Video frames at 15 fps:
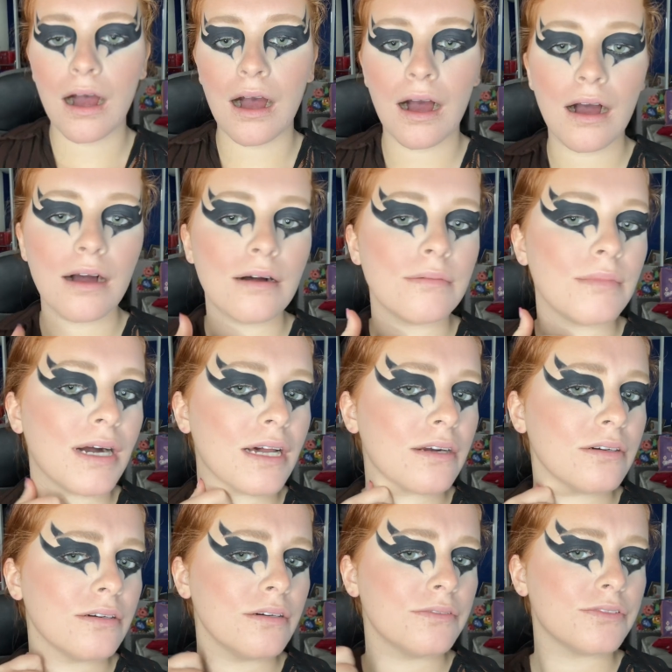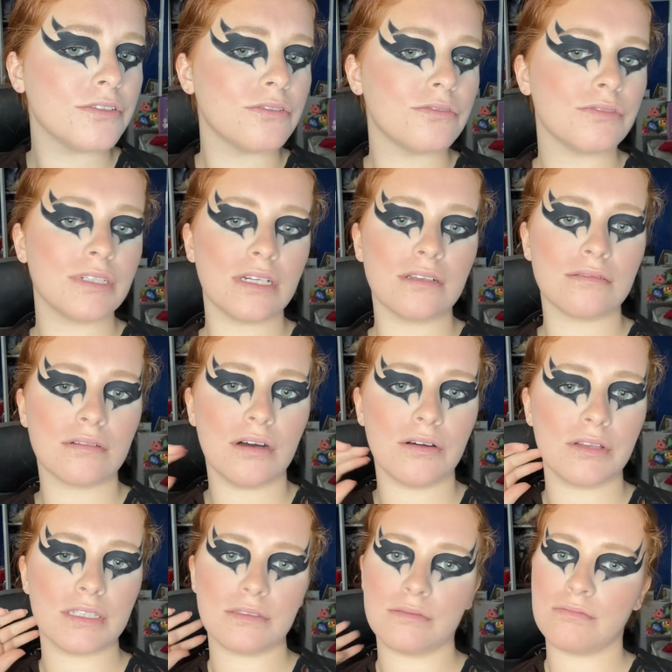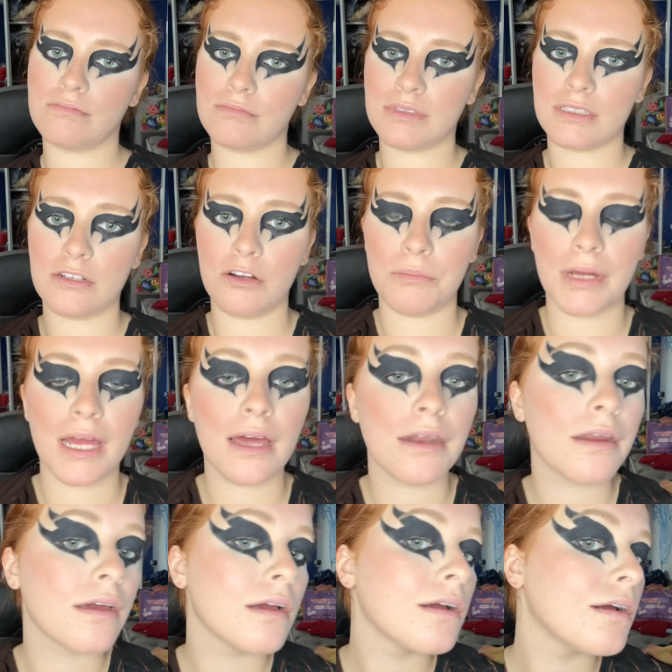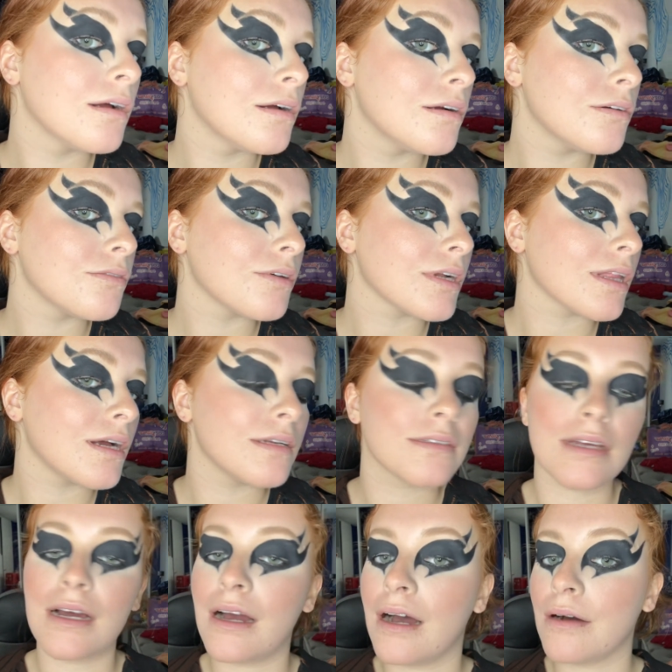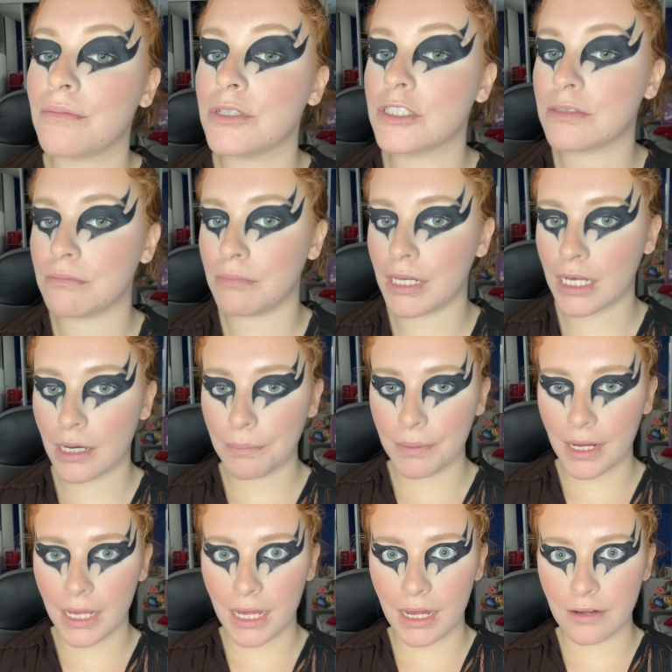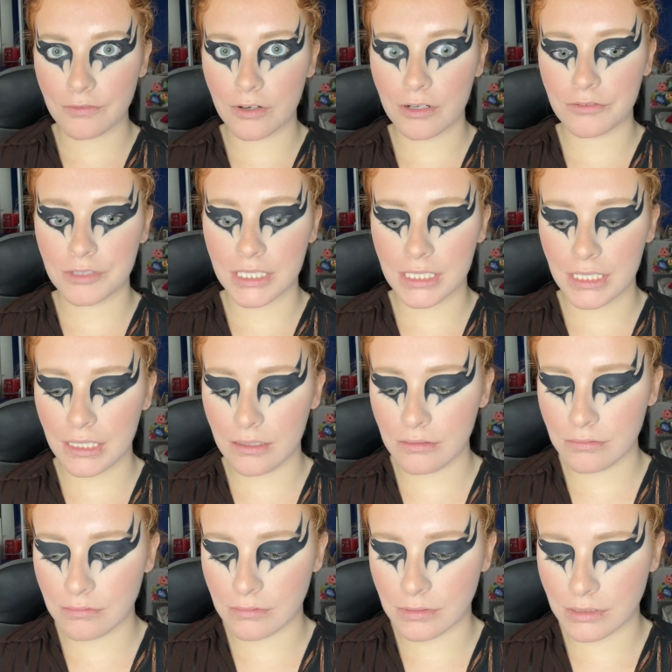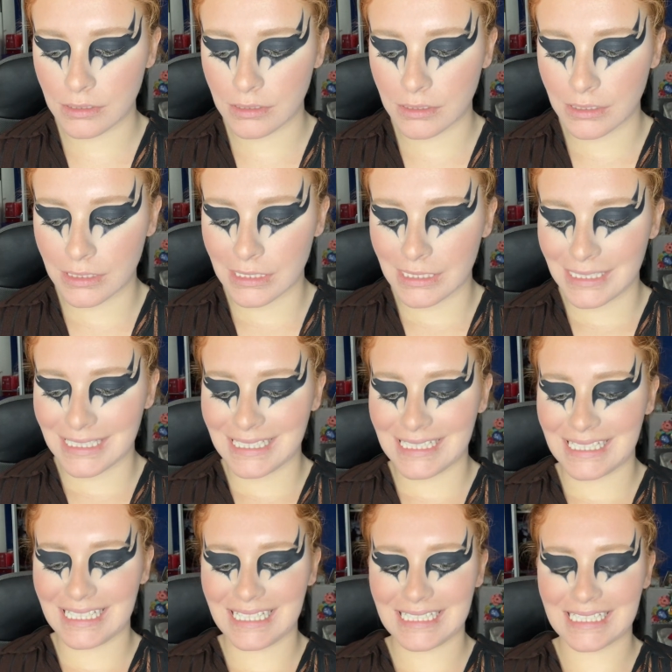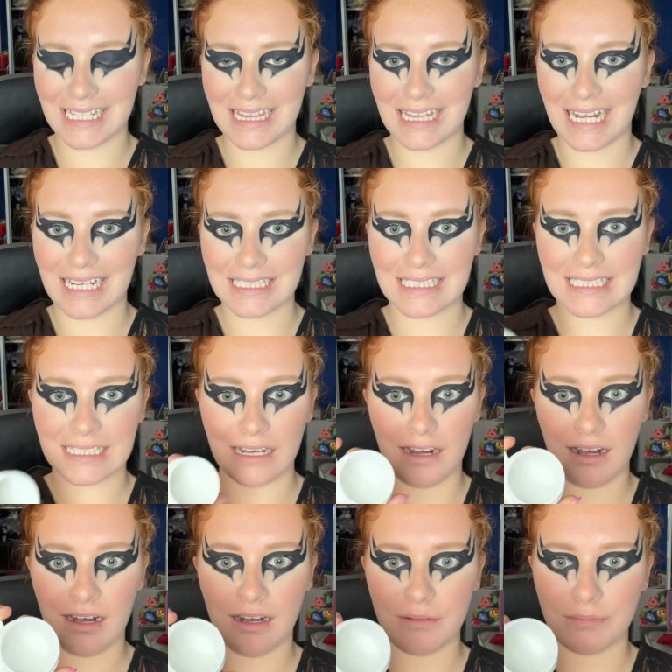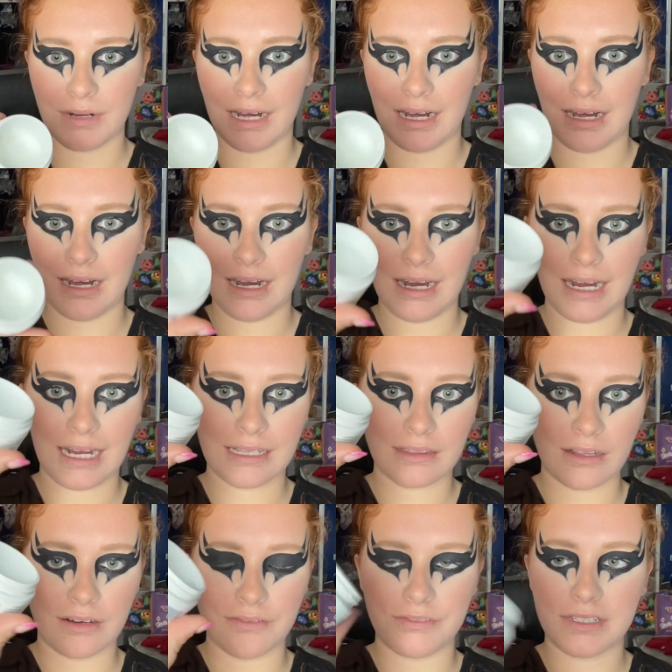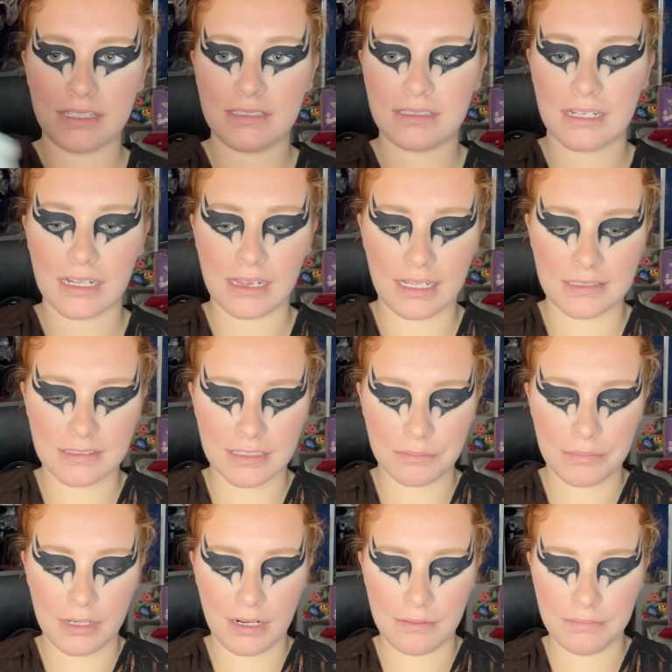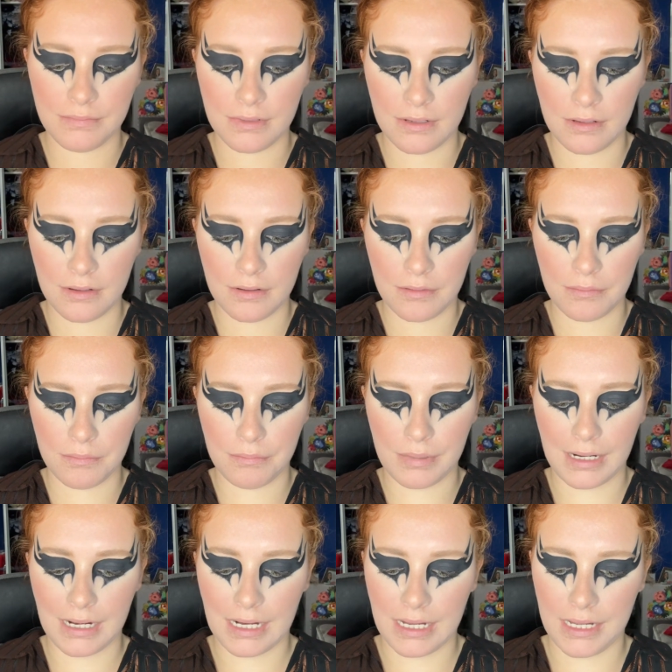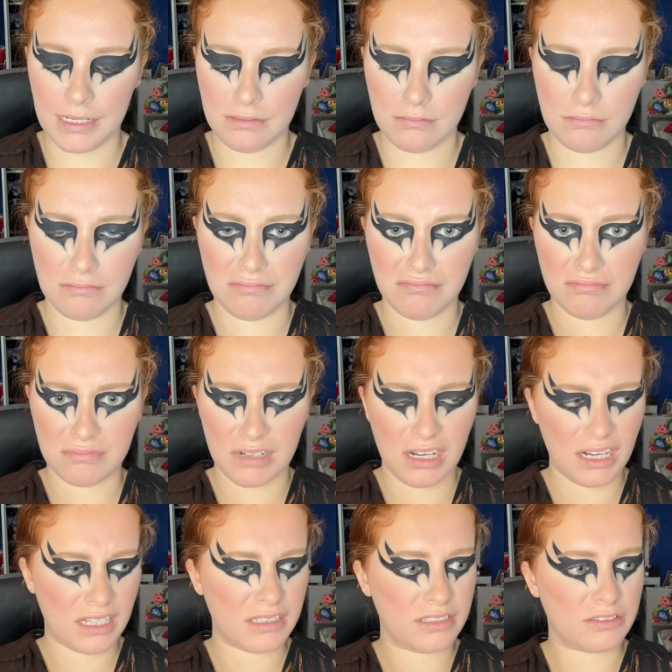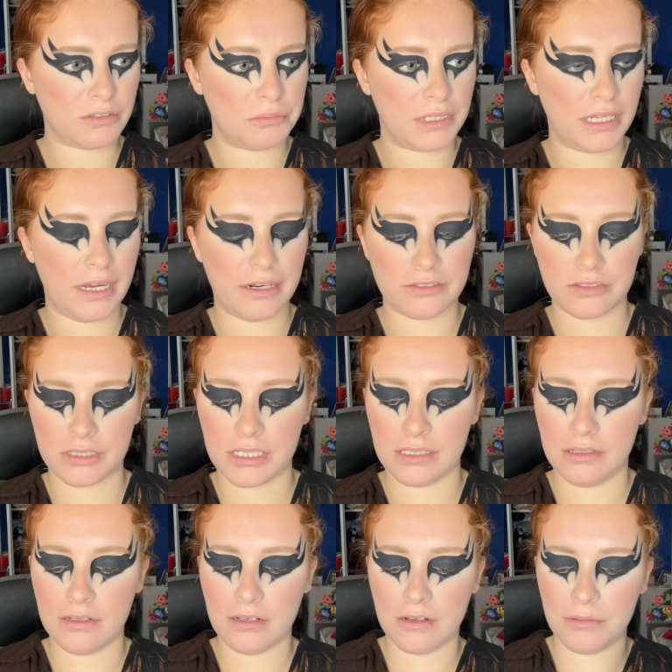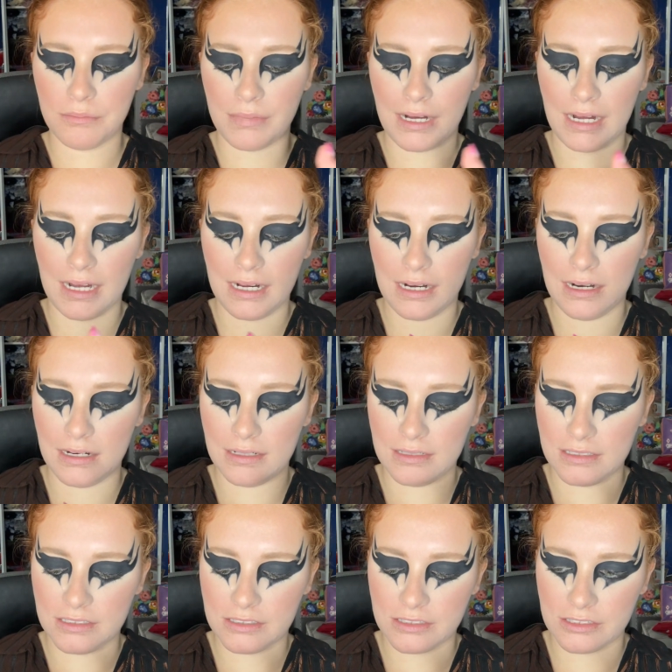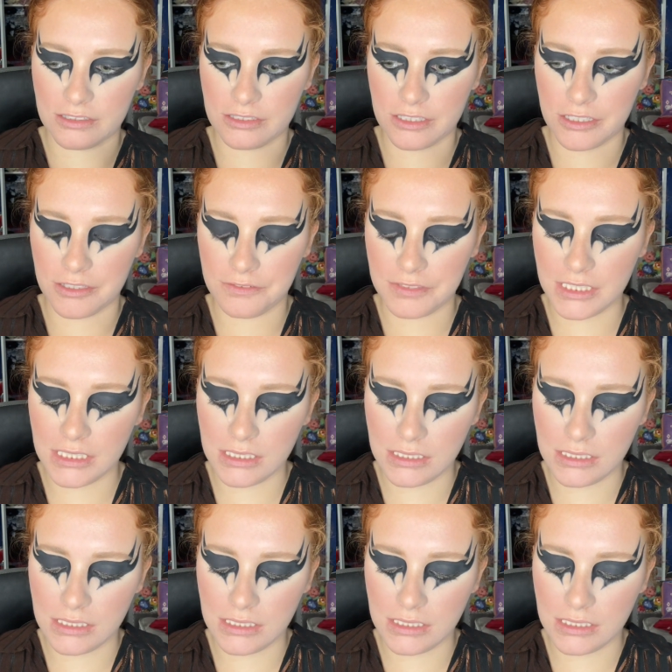Um, I don't know if you real, oh, that's still in my head. Realize how much makeup I have on right now. It's a lot. Um, I love this cleansing balm by, ugh, there's so many hairs on it, by Survey,